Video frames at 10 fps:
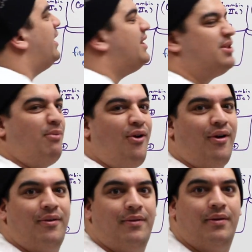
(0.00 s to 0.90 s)
really
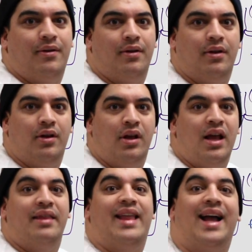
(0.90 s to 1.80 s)
small.
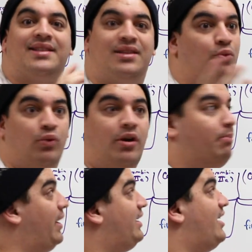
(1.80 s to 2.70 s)
That's the real
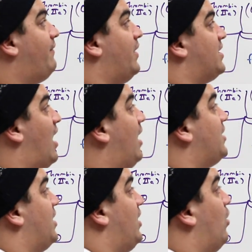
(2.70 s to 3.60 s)
big difference.
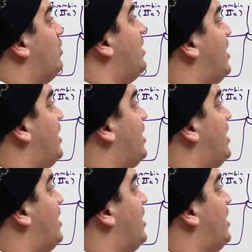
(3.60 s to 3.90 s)
Honestly, the only